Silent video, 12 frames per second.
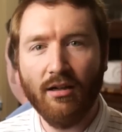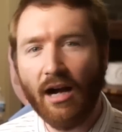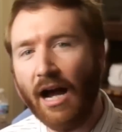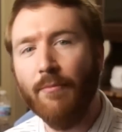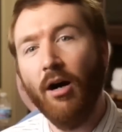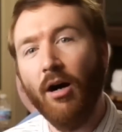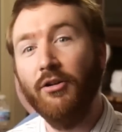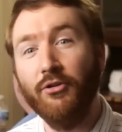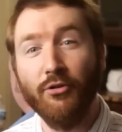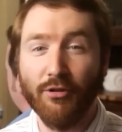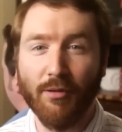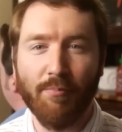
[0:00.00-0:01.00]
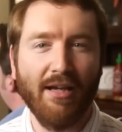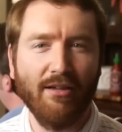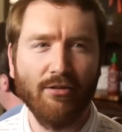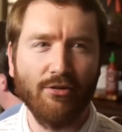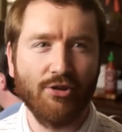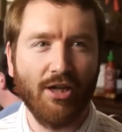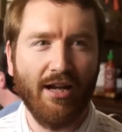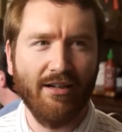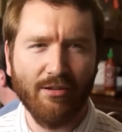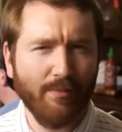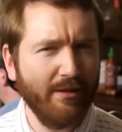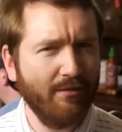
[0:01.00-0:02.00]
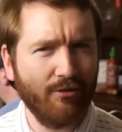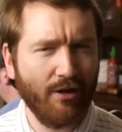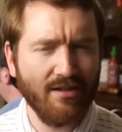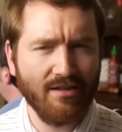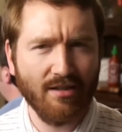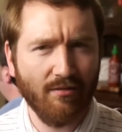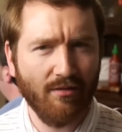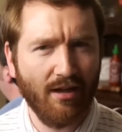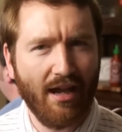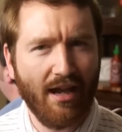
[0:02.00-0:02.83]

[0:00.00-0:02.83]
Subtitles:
I'm under the pedal shot. It'll be crazy